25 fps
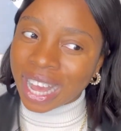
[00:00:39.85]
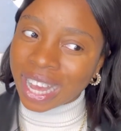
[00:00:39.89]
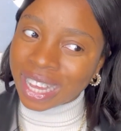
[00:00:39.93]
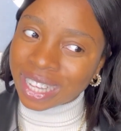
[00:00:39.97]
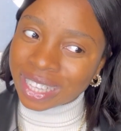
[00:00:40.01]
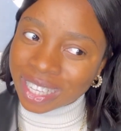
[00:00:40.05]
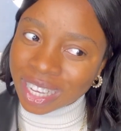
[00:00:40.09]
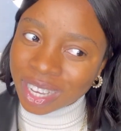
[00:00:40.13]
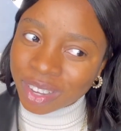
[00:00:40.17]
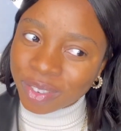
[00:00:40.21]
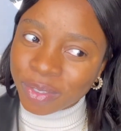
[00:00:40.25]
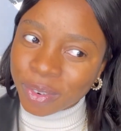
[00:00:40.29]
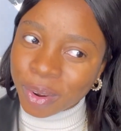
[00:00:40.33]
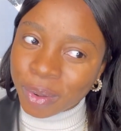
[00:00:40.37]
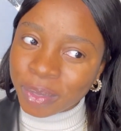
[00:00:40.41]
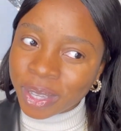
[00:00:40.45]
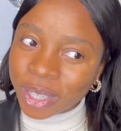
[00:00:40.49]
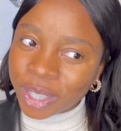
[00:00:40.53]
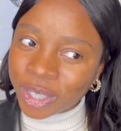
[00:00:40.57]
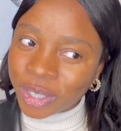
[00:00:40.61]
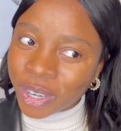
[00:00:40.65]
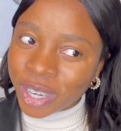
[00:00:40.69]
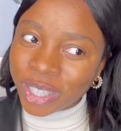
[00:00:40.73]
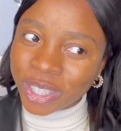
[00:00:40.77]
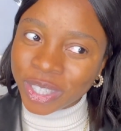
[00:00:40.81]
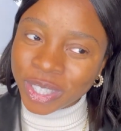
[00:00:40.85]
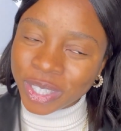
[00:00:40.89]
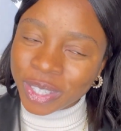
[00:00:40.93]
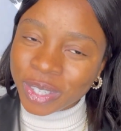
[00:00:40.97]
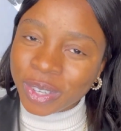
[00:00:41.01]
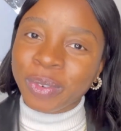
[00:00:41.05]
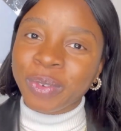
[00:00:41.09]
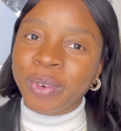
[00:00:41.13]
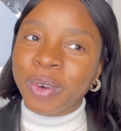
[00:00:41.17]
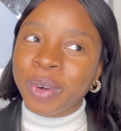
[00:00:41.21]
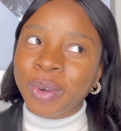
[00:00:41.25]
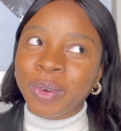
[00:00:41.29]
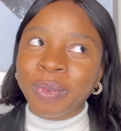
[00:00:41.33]
I take from the trenches
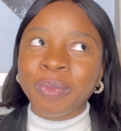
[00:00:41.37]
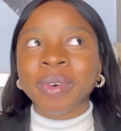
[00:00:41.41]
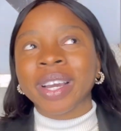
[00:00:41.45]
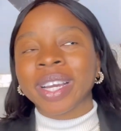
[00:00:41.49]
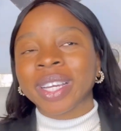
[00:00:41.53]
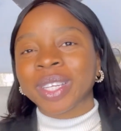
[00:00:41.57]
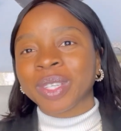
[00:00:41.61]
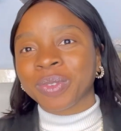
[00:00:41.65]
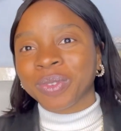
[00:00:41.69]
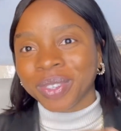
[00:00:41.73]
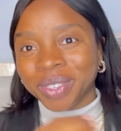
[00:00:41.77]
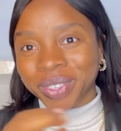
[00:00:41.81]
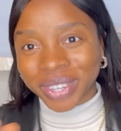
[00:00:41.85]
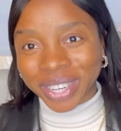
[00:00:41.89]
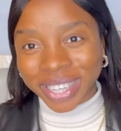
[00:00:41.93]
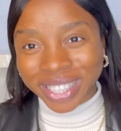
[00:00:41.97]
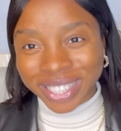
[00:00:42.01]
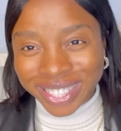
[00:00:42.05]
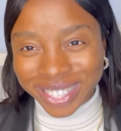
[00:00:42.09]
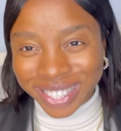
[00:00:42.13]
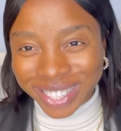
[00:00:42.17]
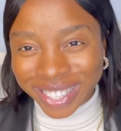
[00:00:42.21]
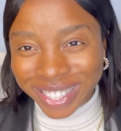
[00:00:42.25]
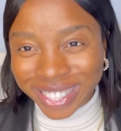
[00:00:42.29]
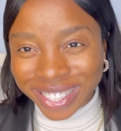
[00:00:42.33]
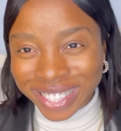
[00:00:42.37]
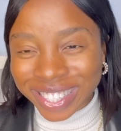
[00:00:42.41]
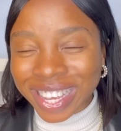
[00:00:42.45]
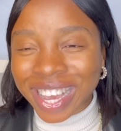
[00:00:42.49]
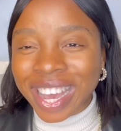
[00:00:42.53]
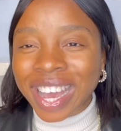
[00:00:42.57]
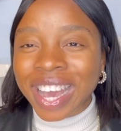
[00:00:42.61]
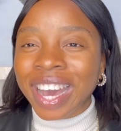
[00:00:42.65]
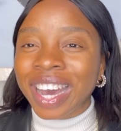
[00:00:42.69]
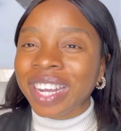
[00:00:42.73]
of all my experiences,